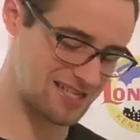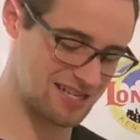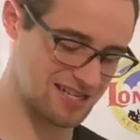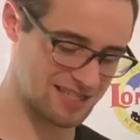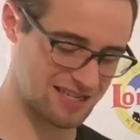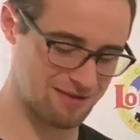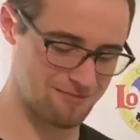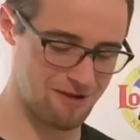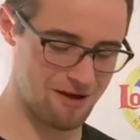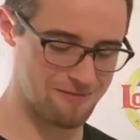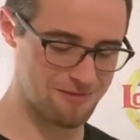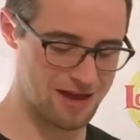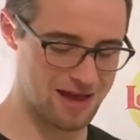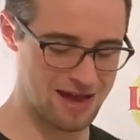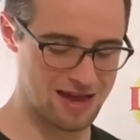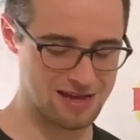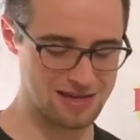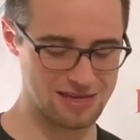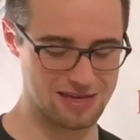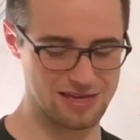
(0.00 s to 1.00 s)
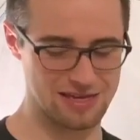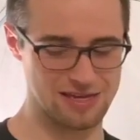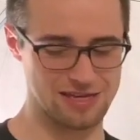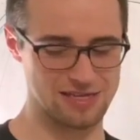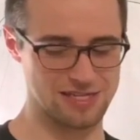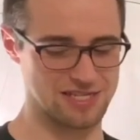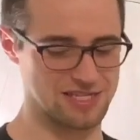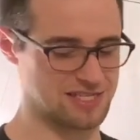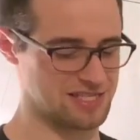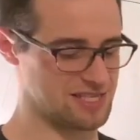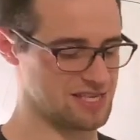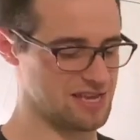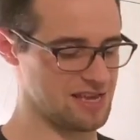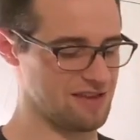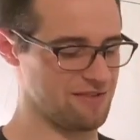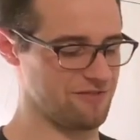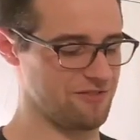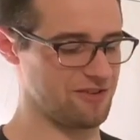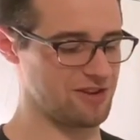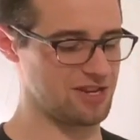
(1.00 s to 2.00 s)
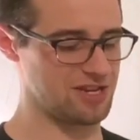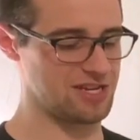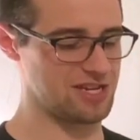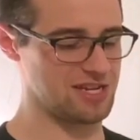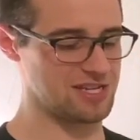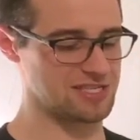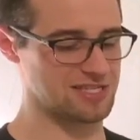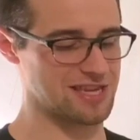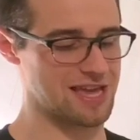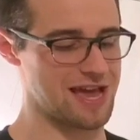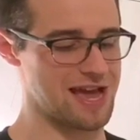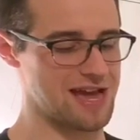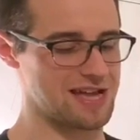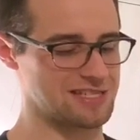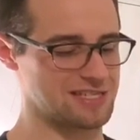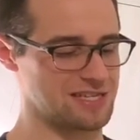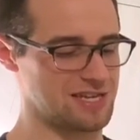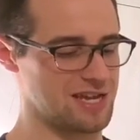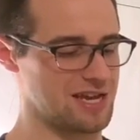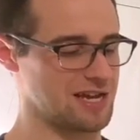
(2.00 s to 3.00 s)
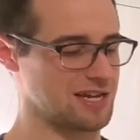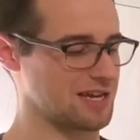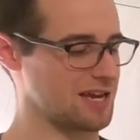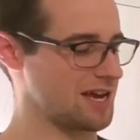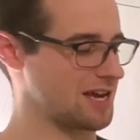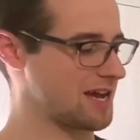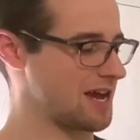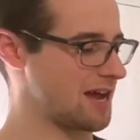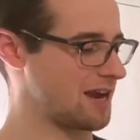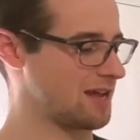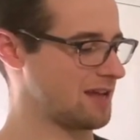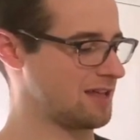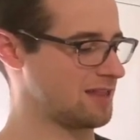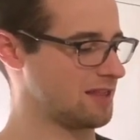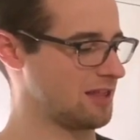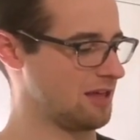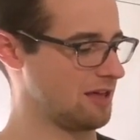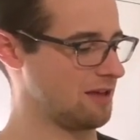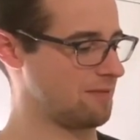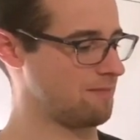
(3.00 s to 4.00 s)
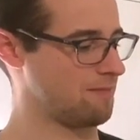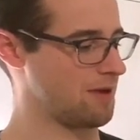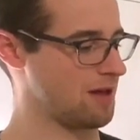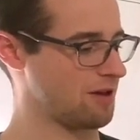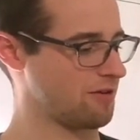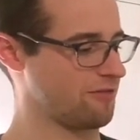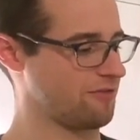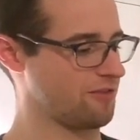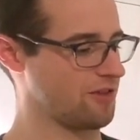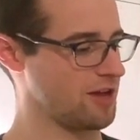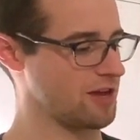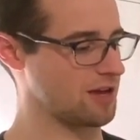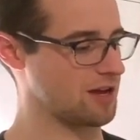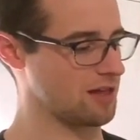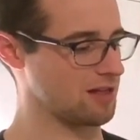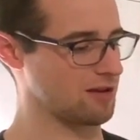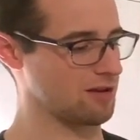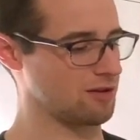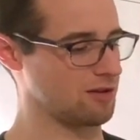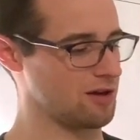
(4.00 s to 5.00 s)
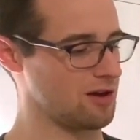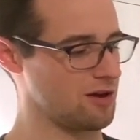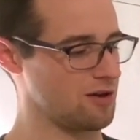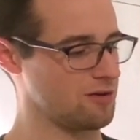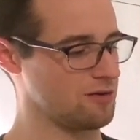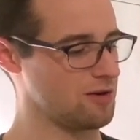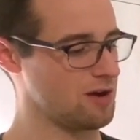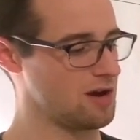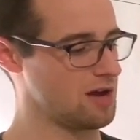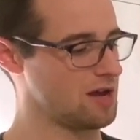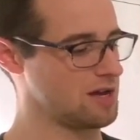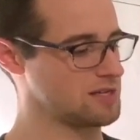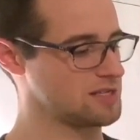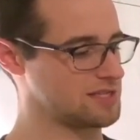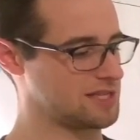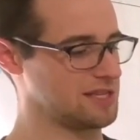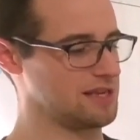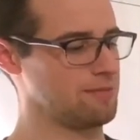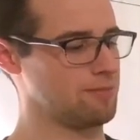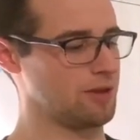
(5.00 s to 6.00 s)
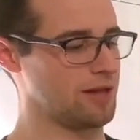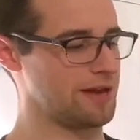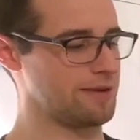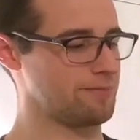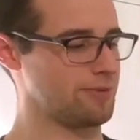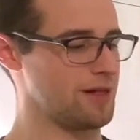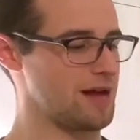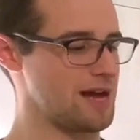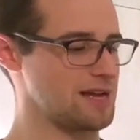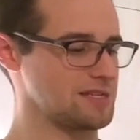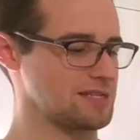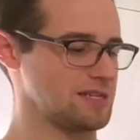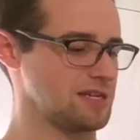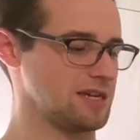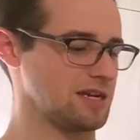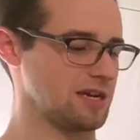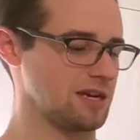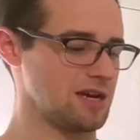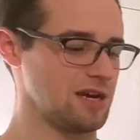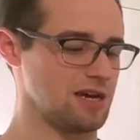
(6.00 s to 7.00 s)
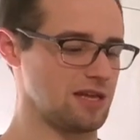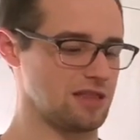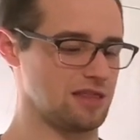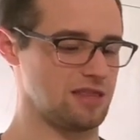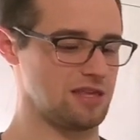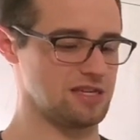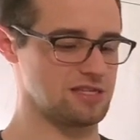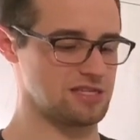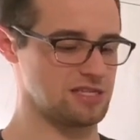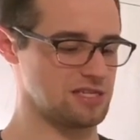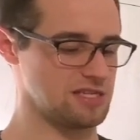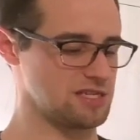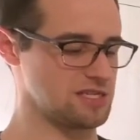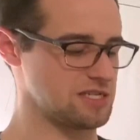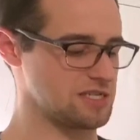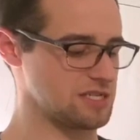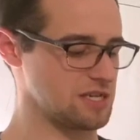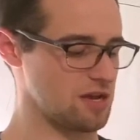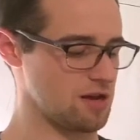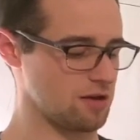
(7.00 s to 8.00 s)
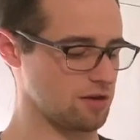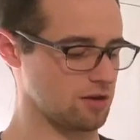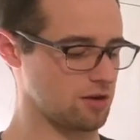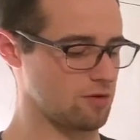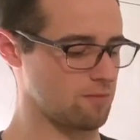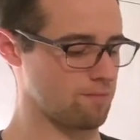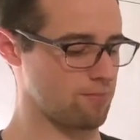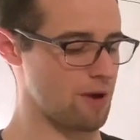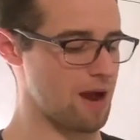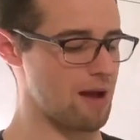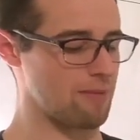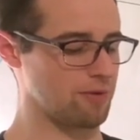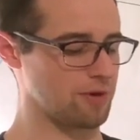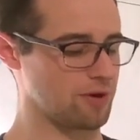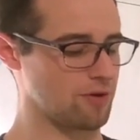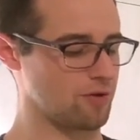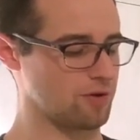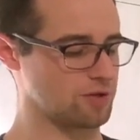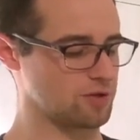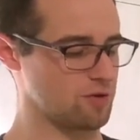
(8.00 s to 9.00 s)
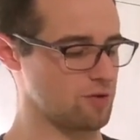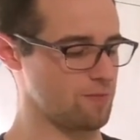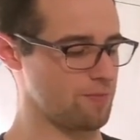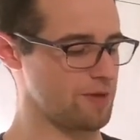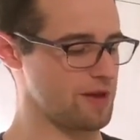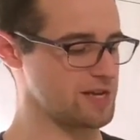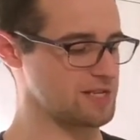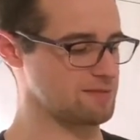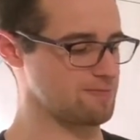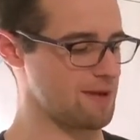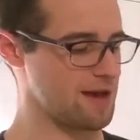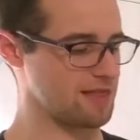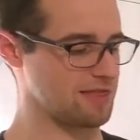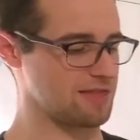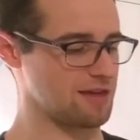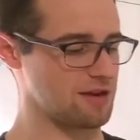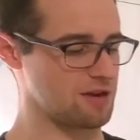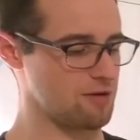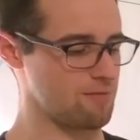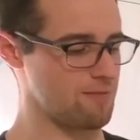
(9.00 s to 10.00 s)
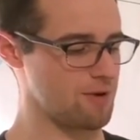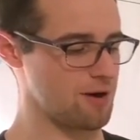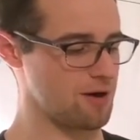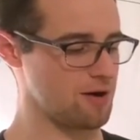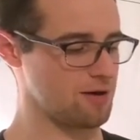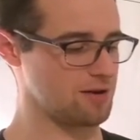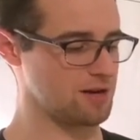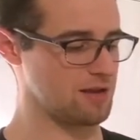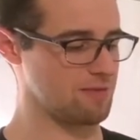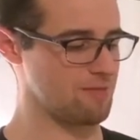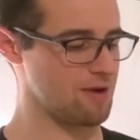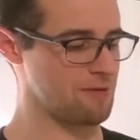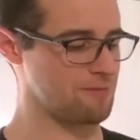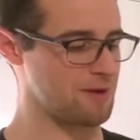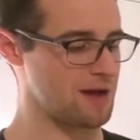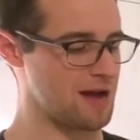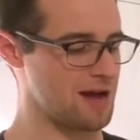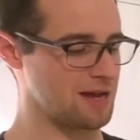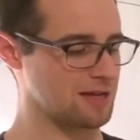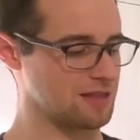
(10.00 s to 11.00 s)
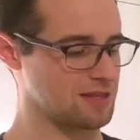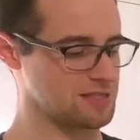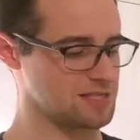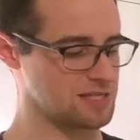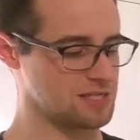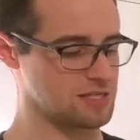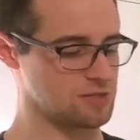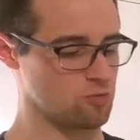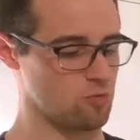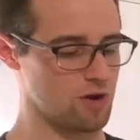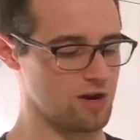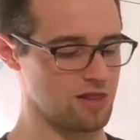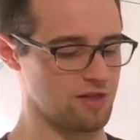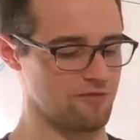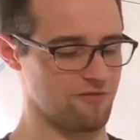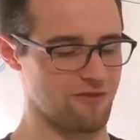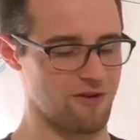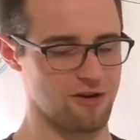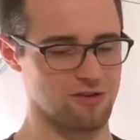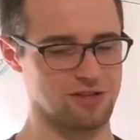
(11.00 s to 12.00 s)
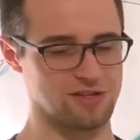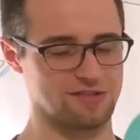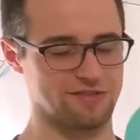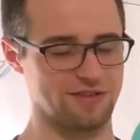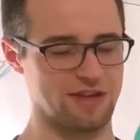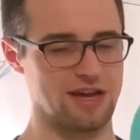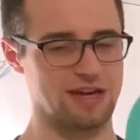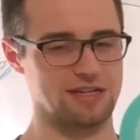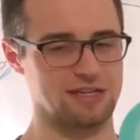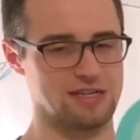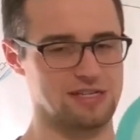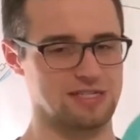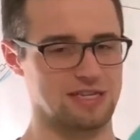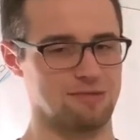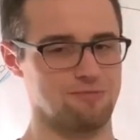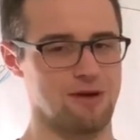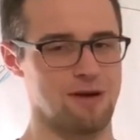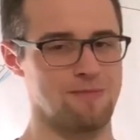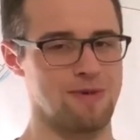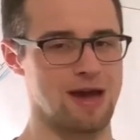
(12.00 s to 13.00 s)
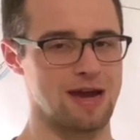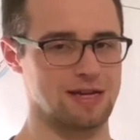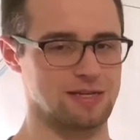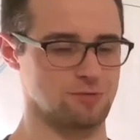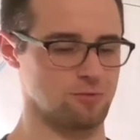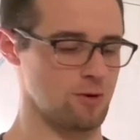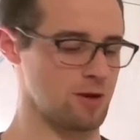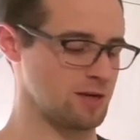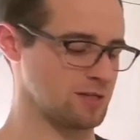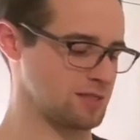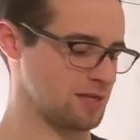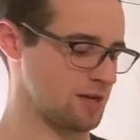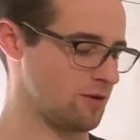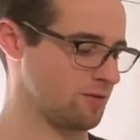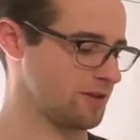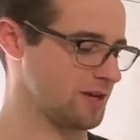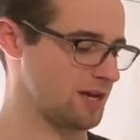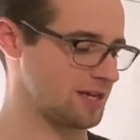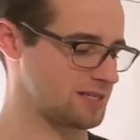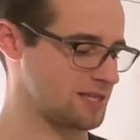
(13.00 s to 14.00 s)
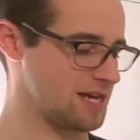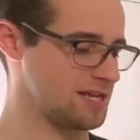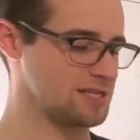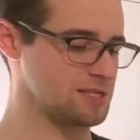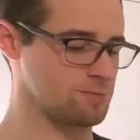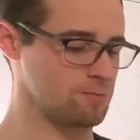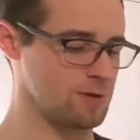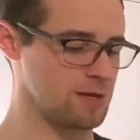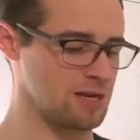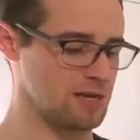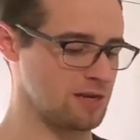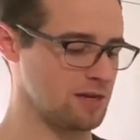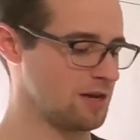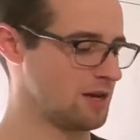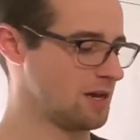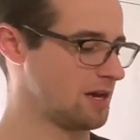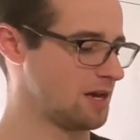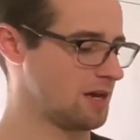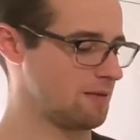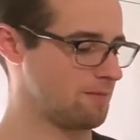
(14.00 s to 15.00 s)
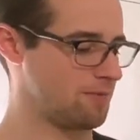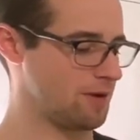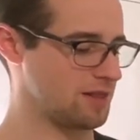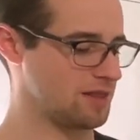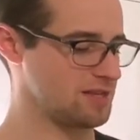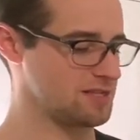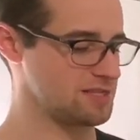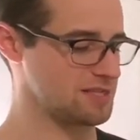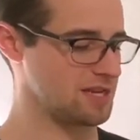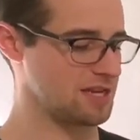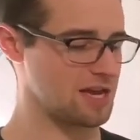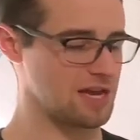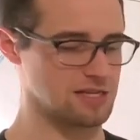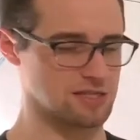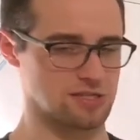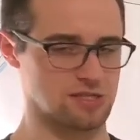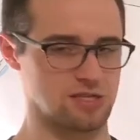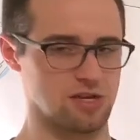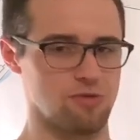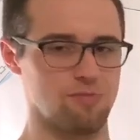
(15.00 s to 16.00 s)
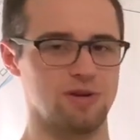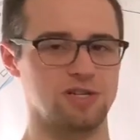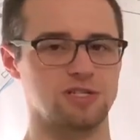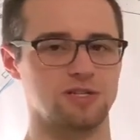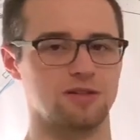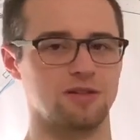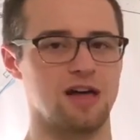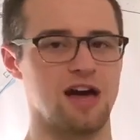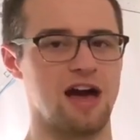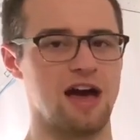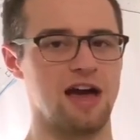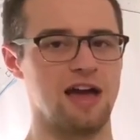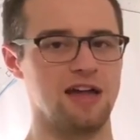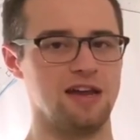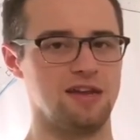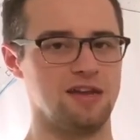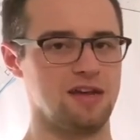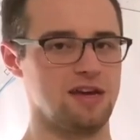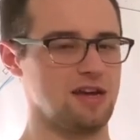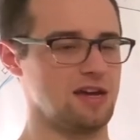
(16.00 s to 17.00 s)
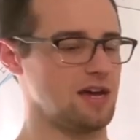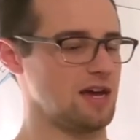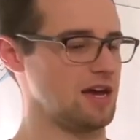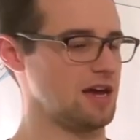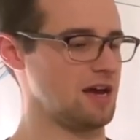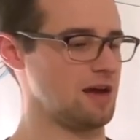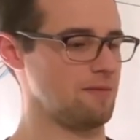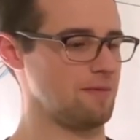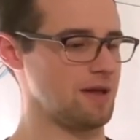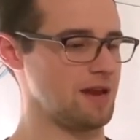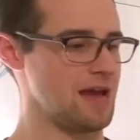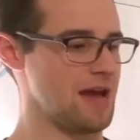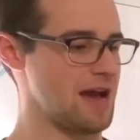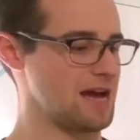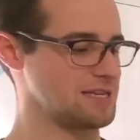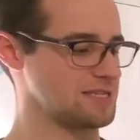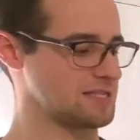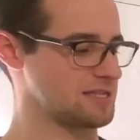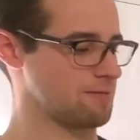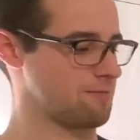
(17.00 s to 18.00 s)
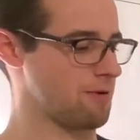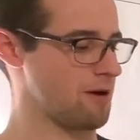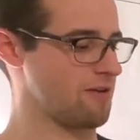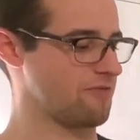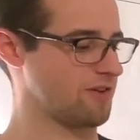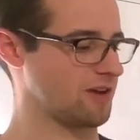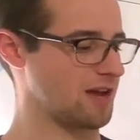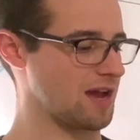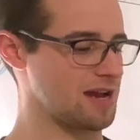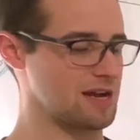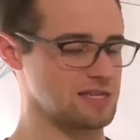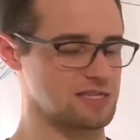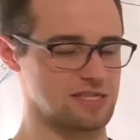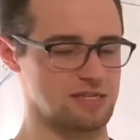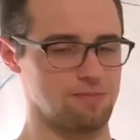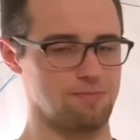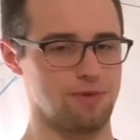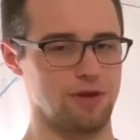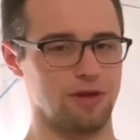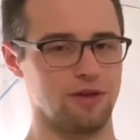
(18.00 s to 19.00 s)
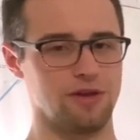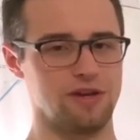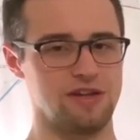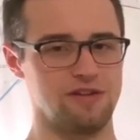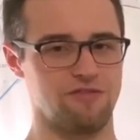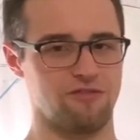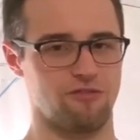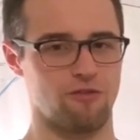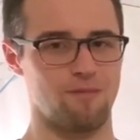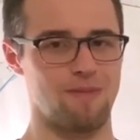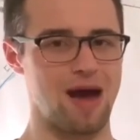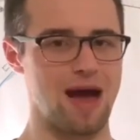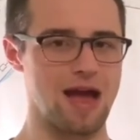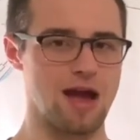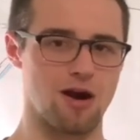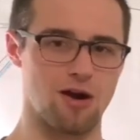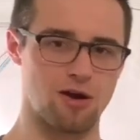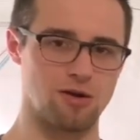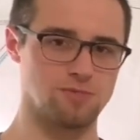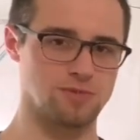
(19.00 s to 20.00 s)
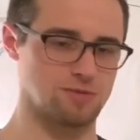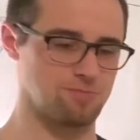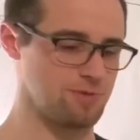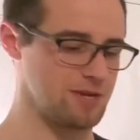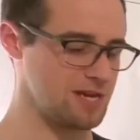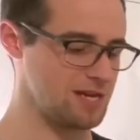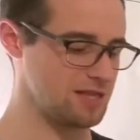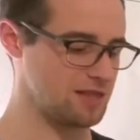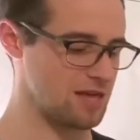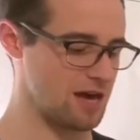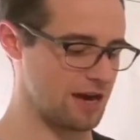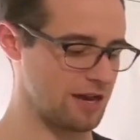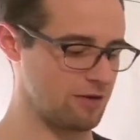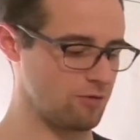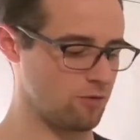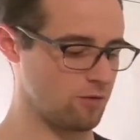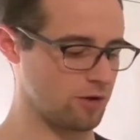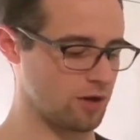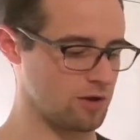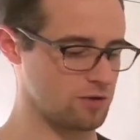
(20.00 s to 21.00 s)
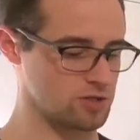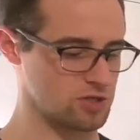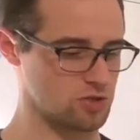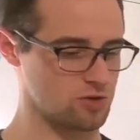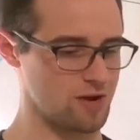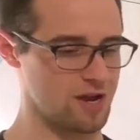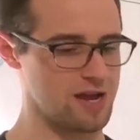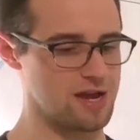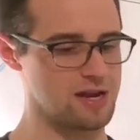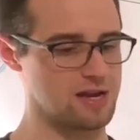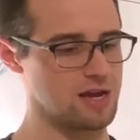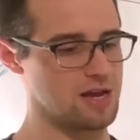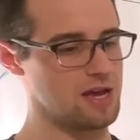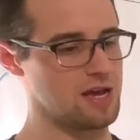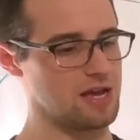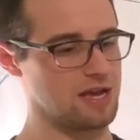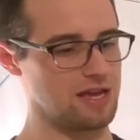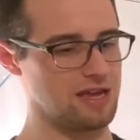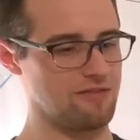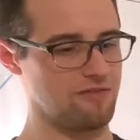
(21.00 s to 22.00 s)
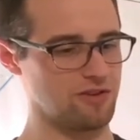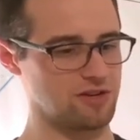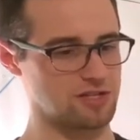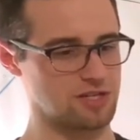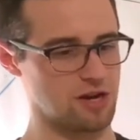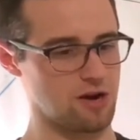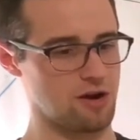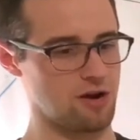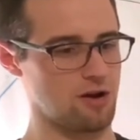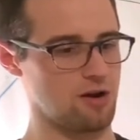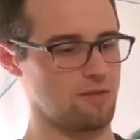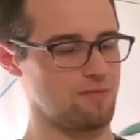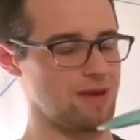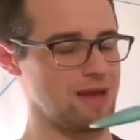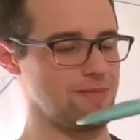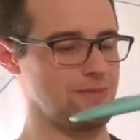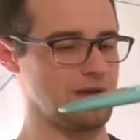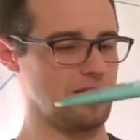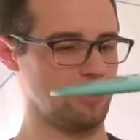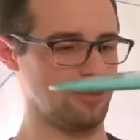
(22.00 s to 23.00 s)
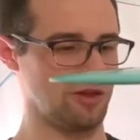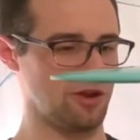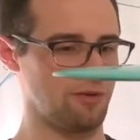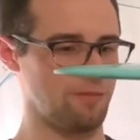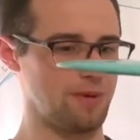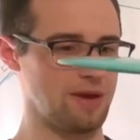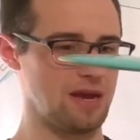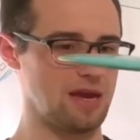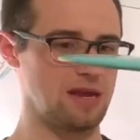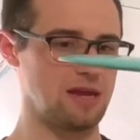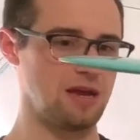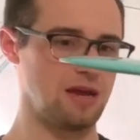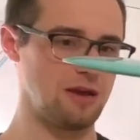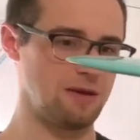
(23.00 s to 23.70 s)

disc in my bag is the Infinite Disc Aztec. I got it in the Metal Flake Color Glow C-Blend plastic. This is probably going to replace my Thunderbird in my bag. This is one of the farthest flying discs in my bag as well. It's only a 10 speed, but this thing has so much glide, and it has the perfect kind of stability for my arm speed that it will go straight, even turn maybe a little bit,